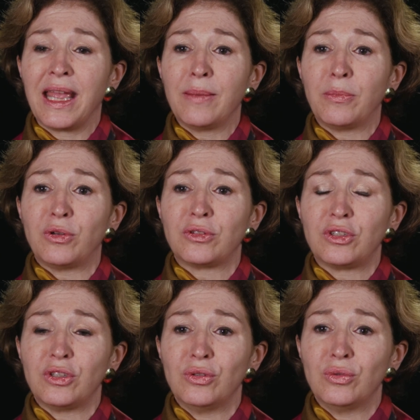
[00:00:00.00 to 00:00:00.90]
able
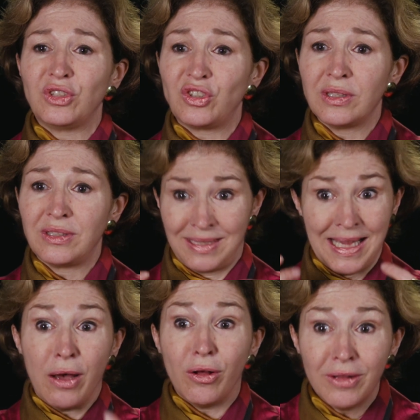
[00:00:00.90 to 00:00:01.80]
to
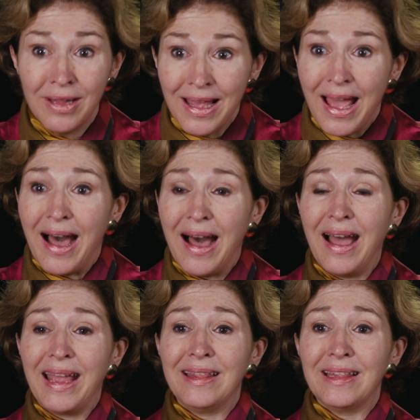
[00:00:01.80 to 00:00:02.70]
sell
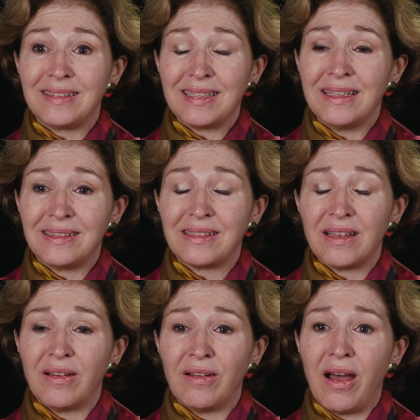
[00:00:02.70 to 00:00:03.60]
in the sense
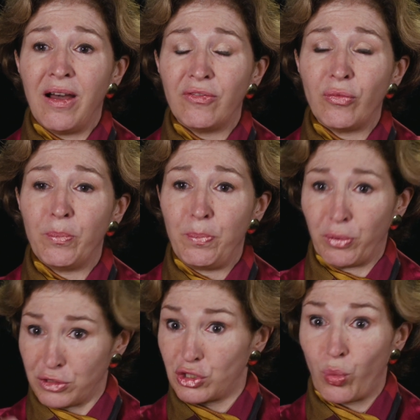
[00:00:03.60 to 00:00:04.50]
of
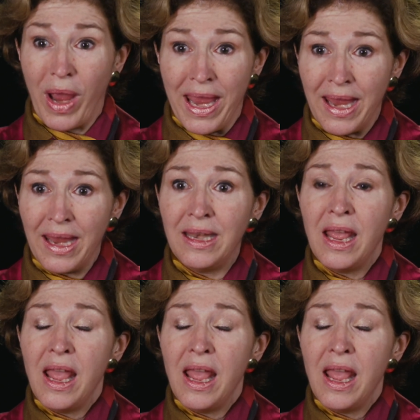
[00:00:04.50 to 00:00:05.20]
persuade.